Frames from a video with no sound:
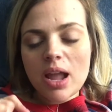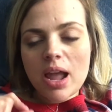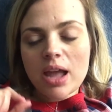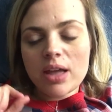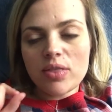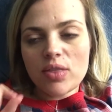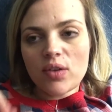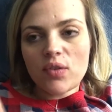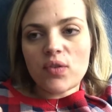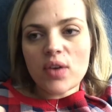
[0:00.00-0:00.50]

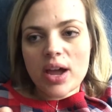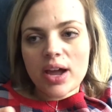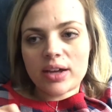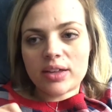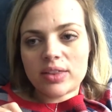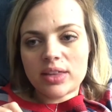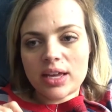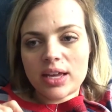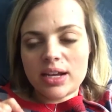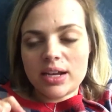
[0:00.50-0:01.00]
And the
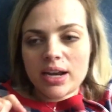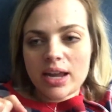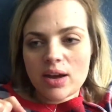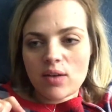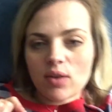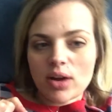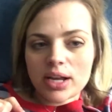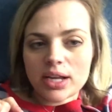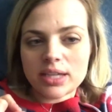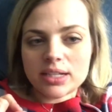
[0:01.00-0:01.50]
fact that
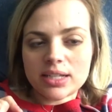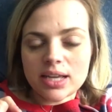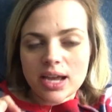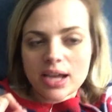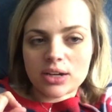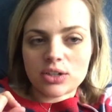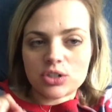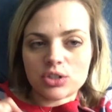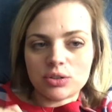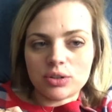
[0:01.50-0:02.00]
now I get to
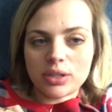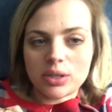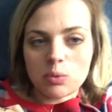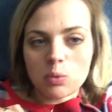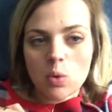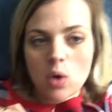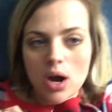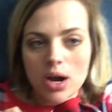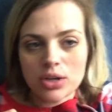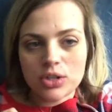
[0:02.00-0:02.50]
actually
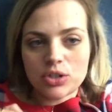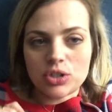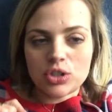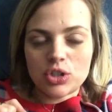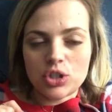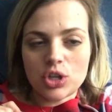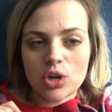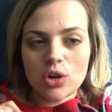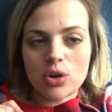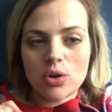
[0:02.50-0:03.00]
watch the
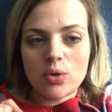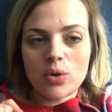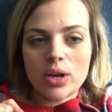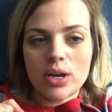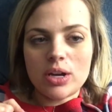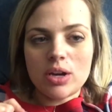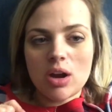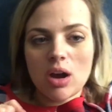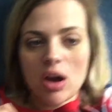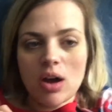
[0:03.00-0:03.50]
show
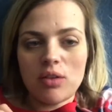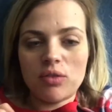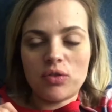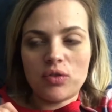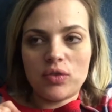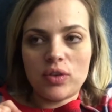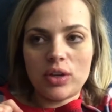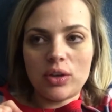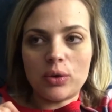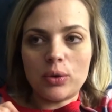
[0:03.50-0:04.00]
and not
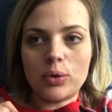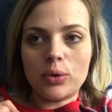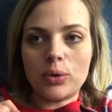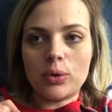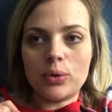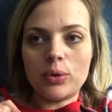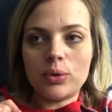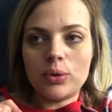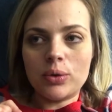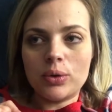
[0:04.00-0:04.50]

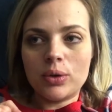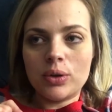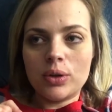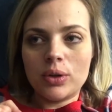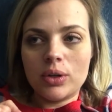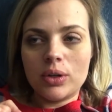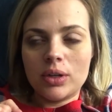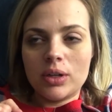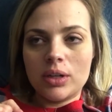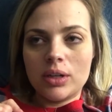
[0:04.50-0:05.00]
feel
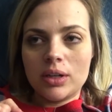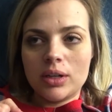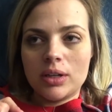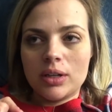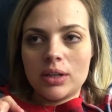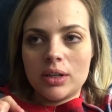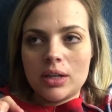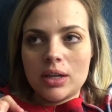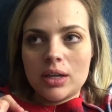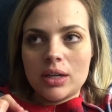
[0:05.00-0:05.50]

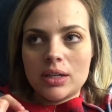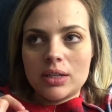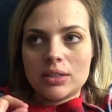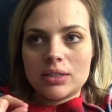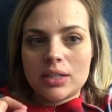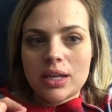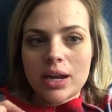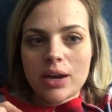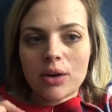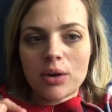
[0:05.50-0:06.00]

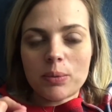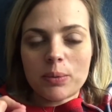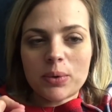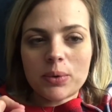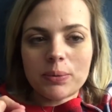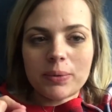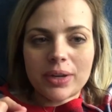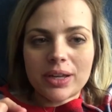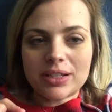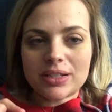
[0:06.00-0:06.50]

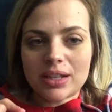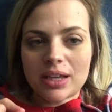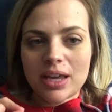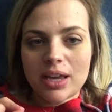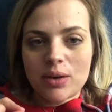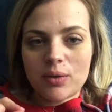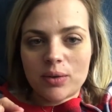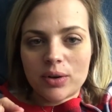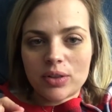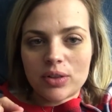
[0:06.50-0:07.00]
terrible because I
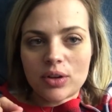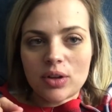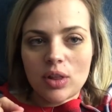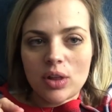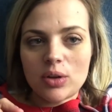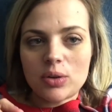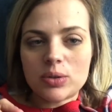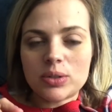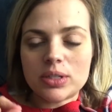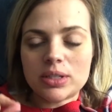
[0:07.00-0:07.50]
can't wear the
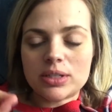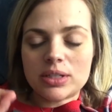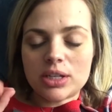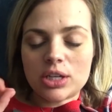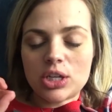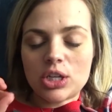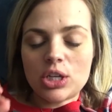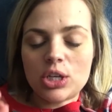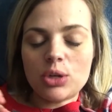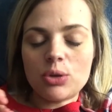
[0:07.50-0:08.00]
clothes. It's a
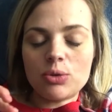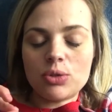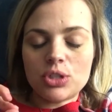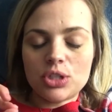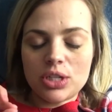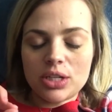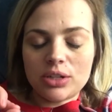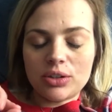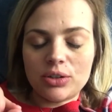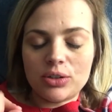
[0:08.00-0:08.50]
huge
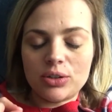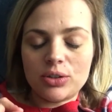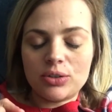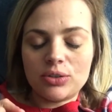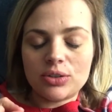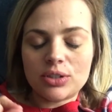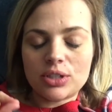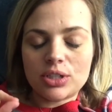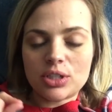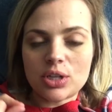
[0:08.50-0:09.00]

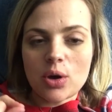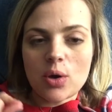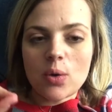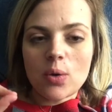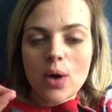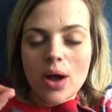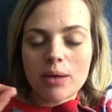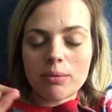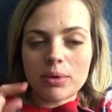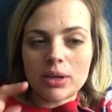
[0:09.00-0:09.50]
deal.
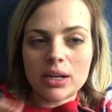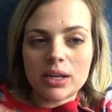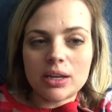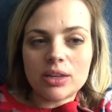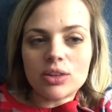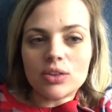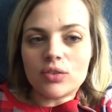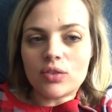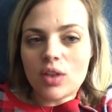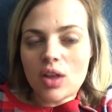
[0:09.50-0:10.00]
So I'm going to
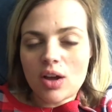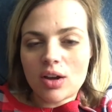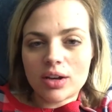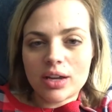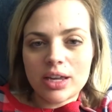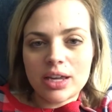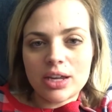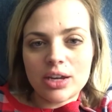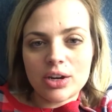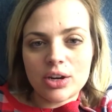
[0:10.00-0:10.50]
end the vlog
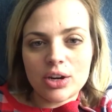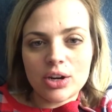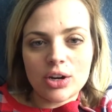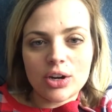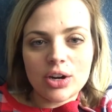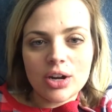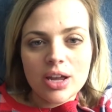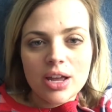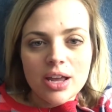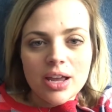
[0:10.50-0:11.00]

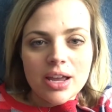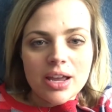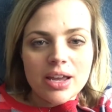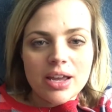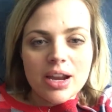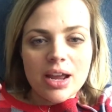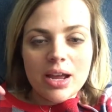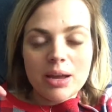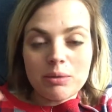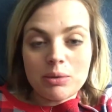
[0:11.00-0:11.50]
here
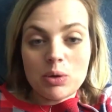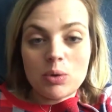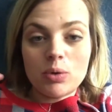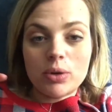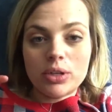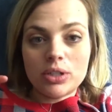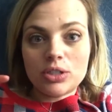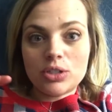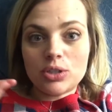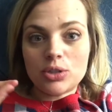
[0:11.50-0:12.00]
and I'm
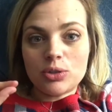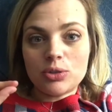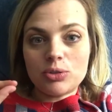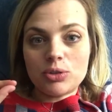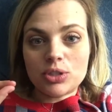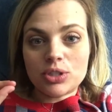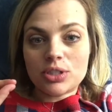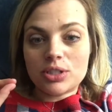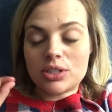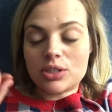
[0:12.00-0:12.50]
going to
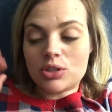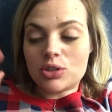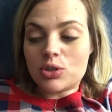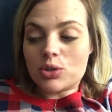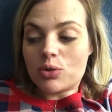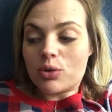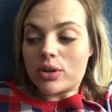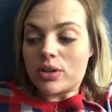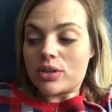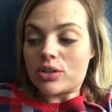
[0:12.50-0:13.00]
just
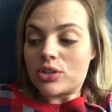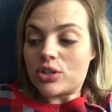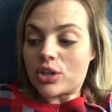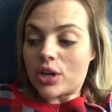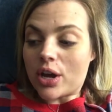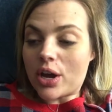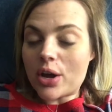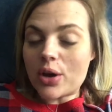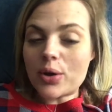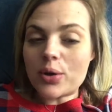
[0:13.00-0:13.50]
enjoy the
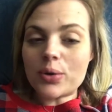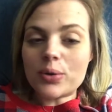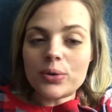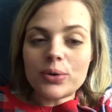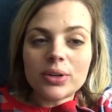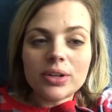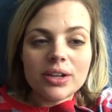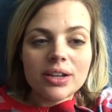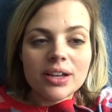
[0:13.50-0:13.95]
show